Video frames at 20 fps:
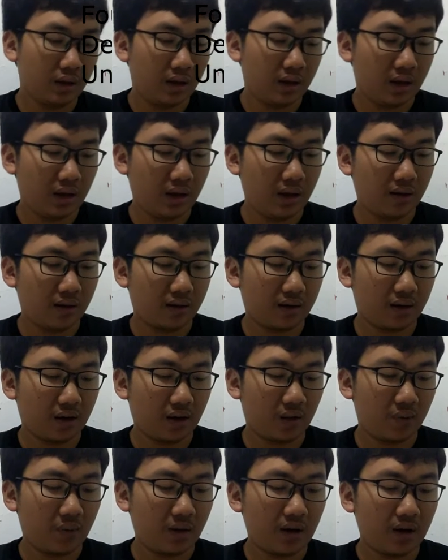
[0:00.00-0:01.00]
He is an
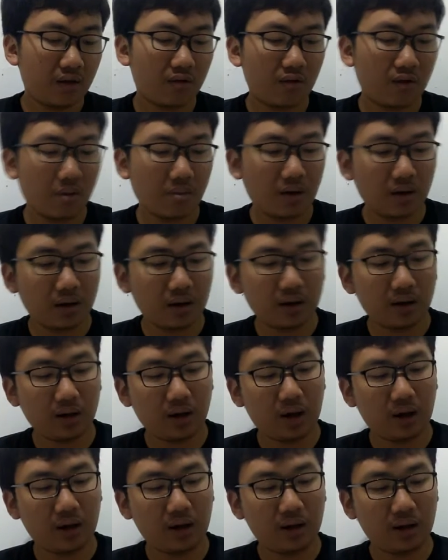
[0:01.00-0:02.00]
experienced grammarian
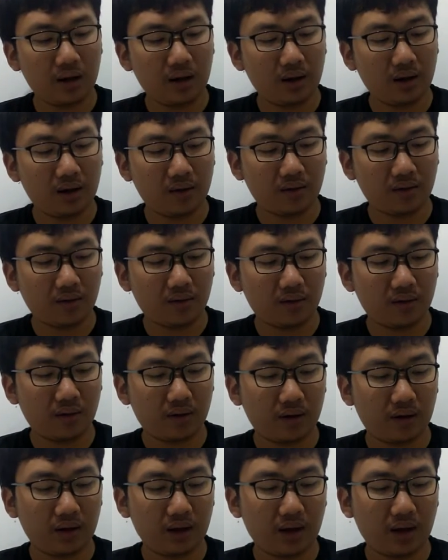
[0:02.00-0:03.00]
and he is also
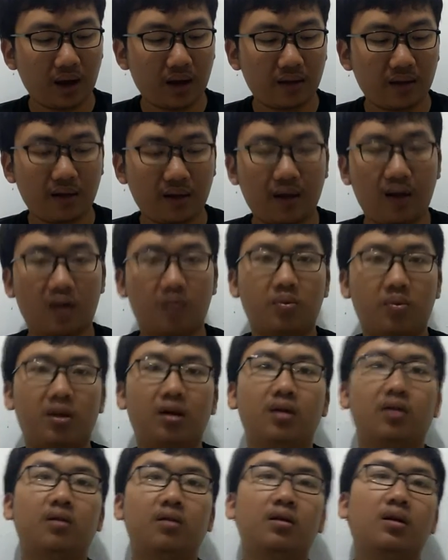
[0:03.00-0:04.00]
an ESL
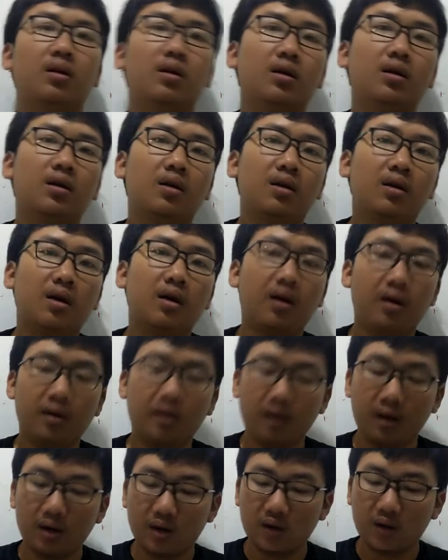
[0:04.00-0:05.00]
expert. Other
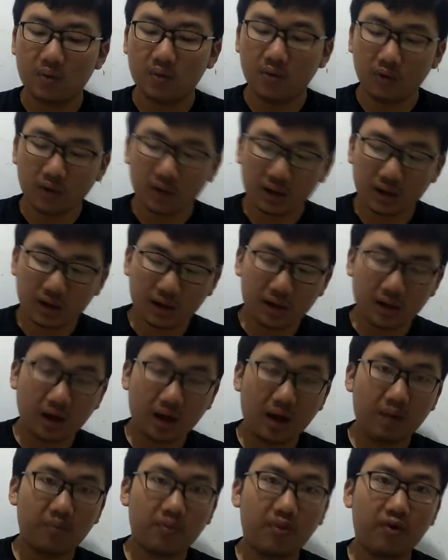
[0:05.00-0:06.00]
than this book, he
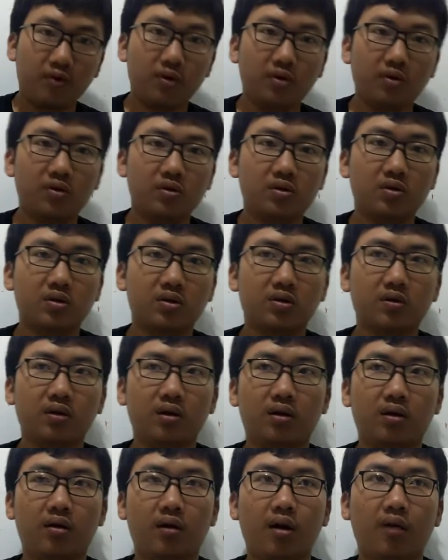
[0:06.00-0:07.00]
had produced
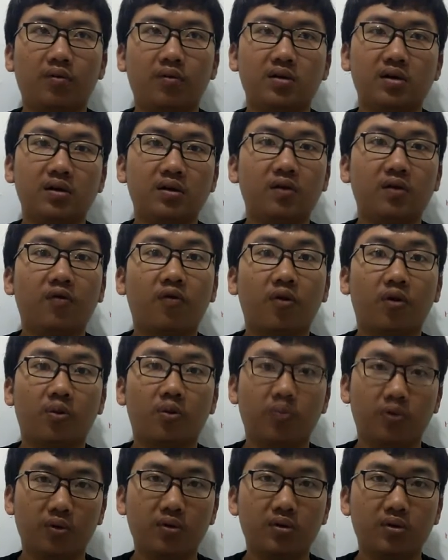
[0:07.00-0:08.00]
around 64
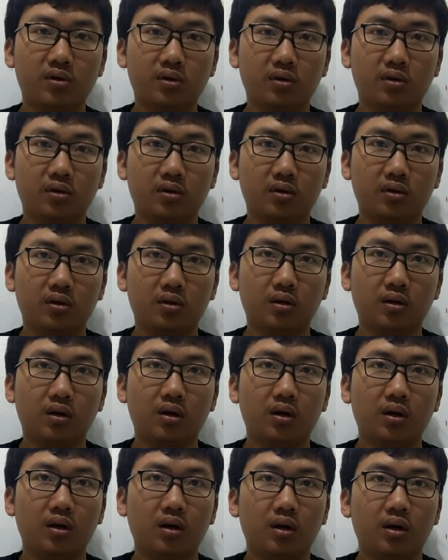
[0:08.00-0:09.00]
books
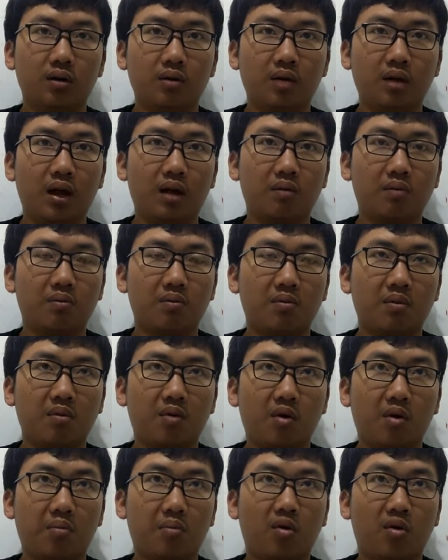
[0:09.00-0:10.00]
that
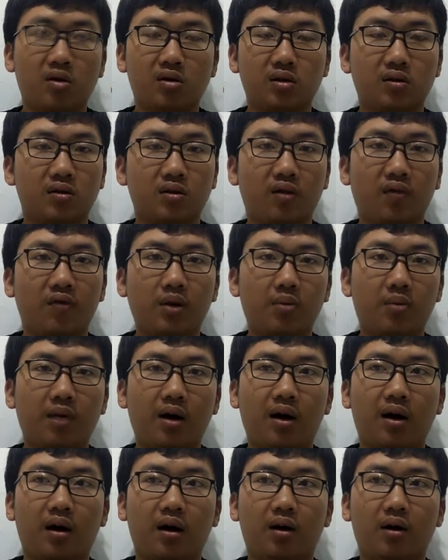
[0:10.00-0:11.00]
most of them
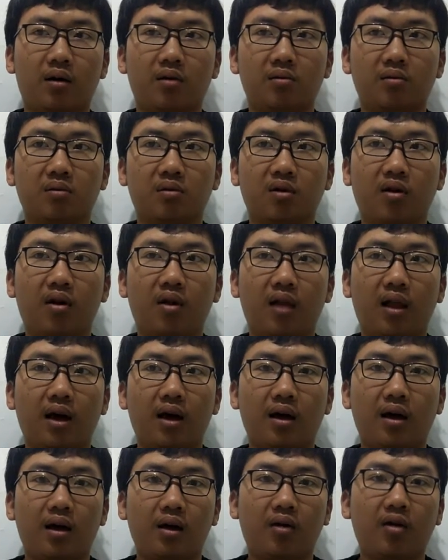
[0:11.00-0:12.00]
are
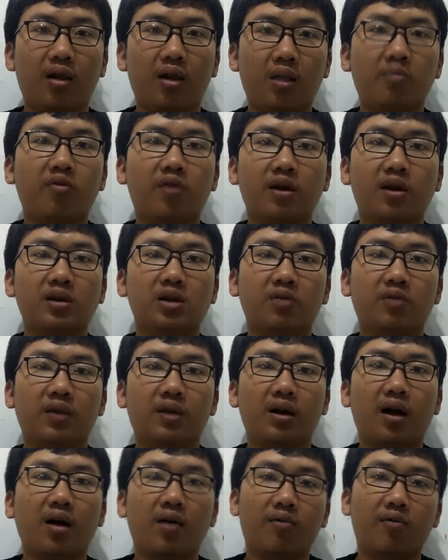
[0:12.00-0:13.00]
collaboration
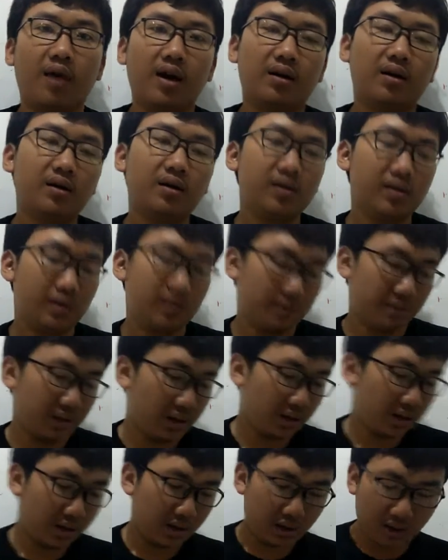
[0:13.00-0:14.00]
with other writers.
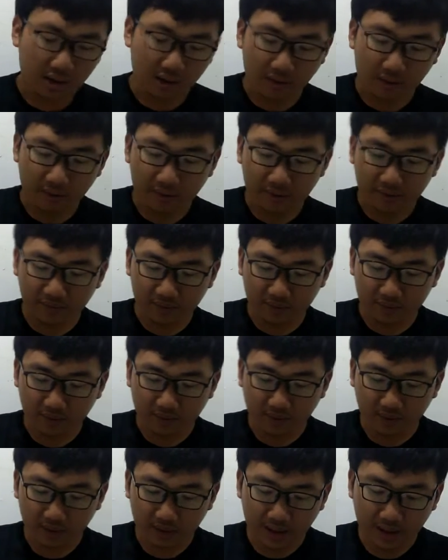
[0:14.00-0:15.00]
However,
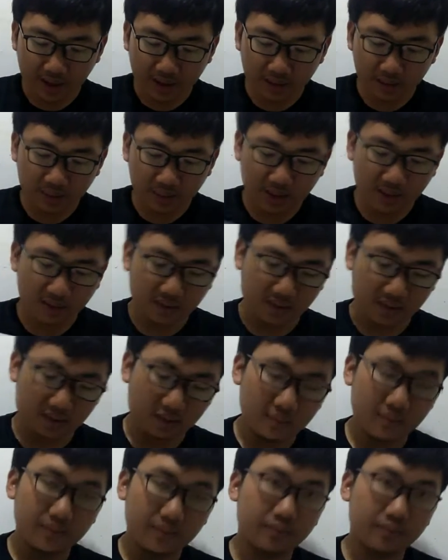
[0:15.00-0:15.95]
for Larry Beason,